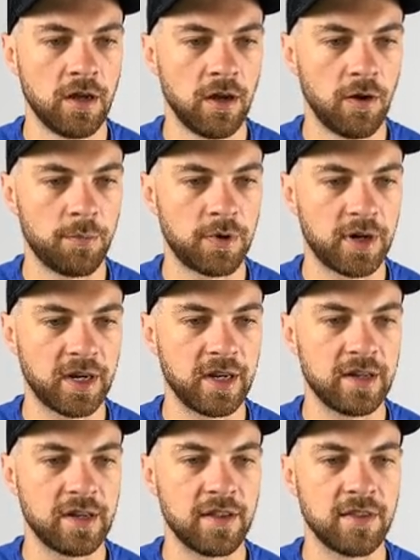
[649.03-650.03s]
I'll bring
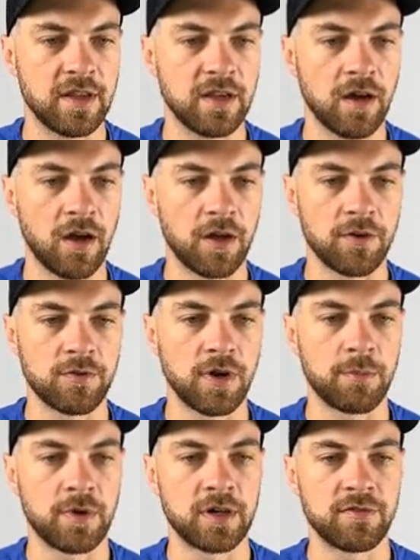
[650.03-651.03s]
in the auto
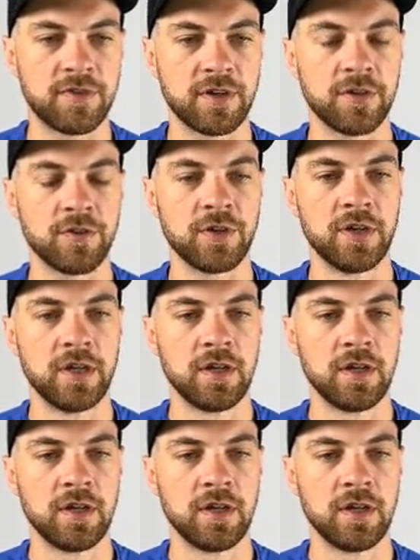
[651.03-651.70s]
number field,